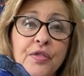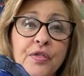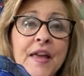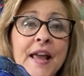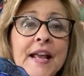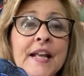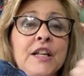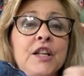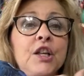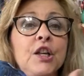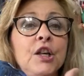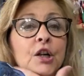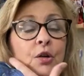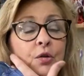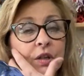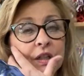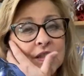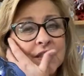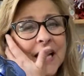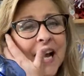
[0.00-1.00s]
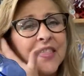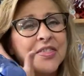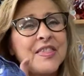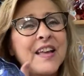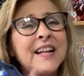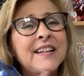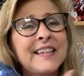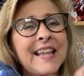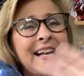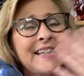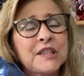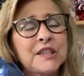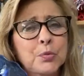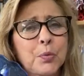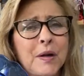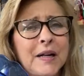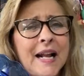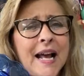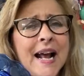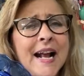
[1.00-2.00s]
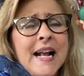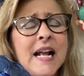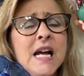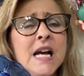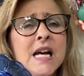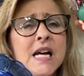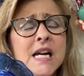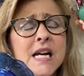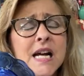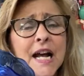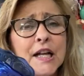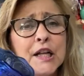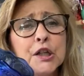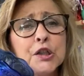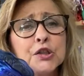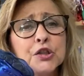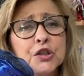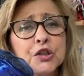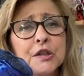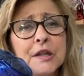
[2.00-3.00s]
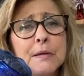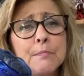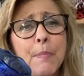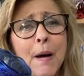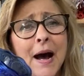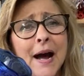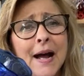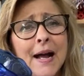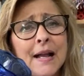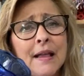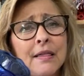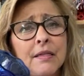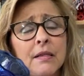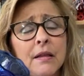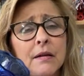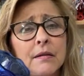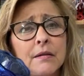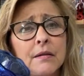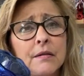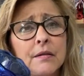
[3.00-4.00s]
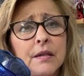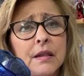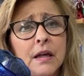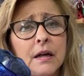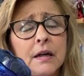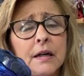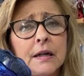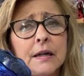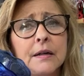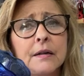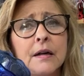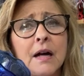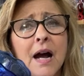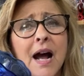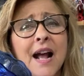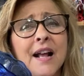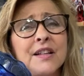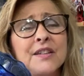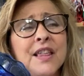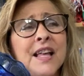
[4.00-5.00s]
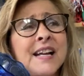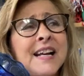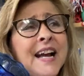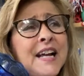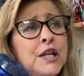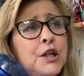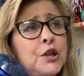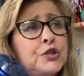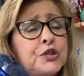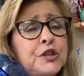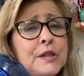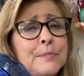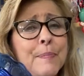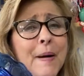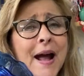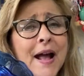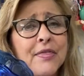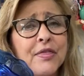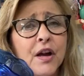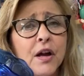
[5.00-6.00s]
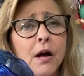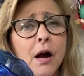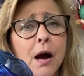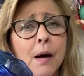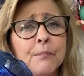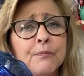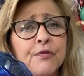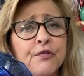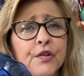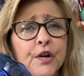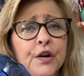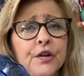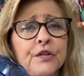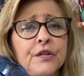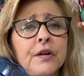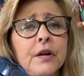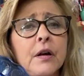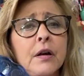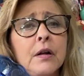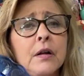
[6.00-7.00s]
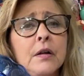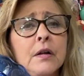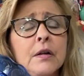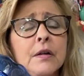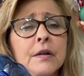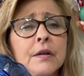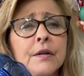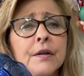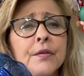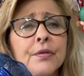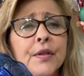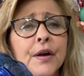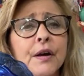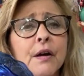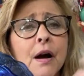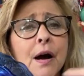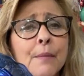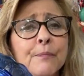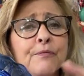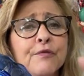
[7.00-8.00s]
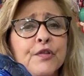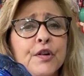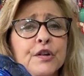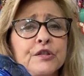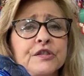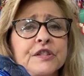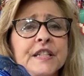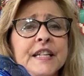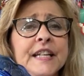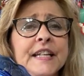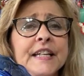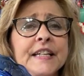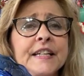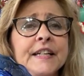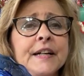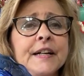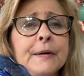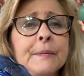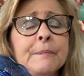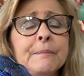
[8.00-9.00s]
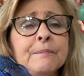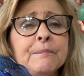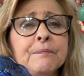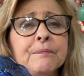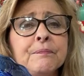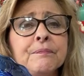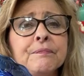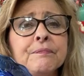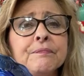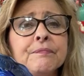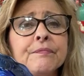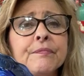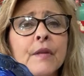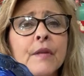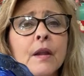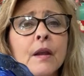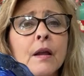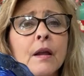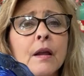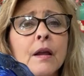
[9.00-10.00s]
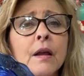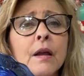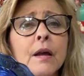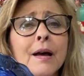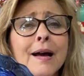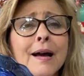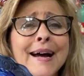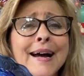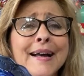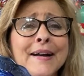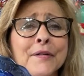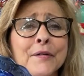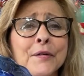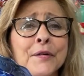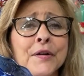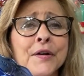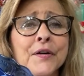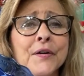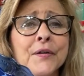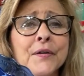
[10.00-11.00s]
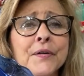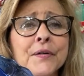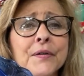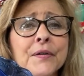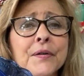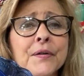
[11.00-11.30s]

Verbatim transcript: Thank you. Because I think that's what I, I usually buy the, I think I usually buy the comfort, the comfort tea. I don't know.